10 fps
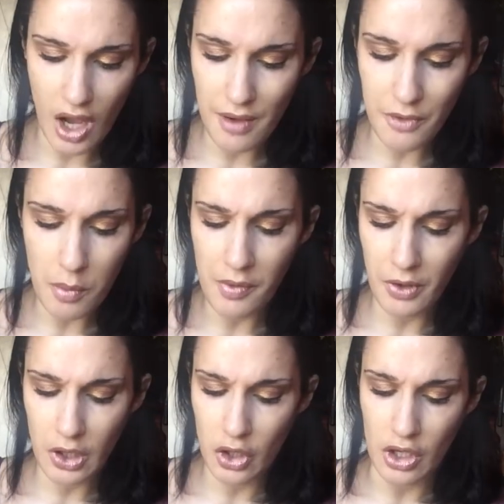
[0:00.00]
I've not been
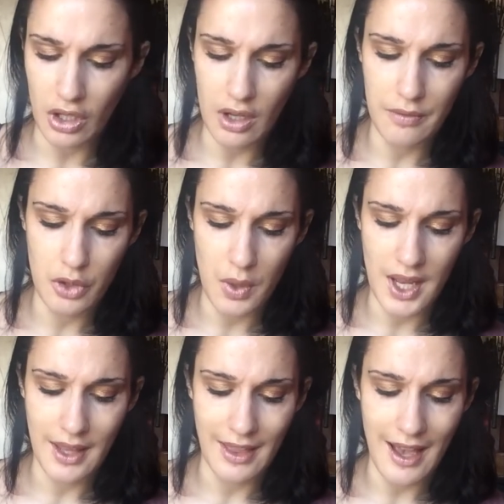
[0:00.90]
very good at kind of
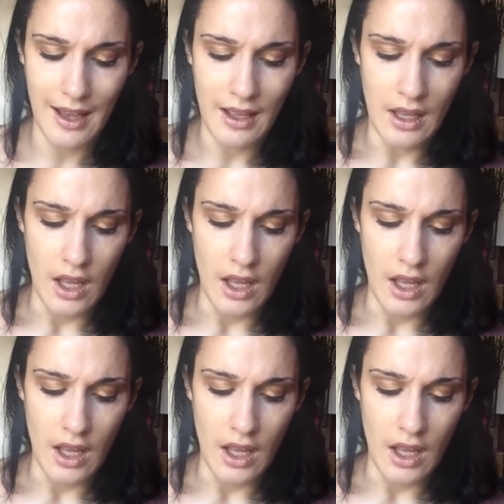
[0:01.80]
doing that.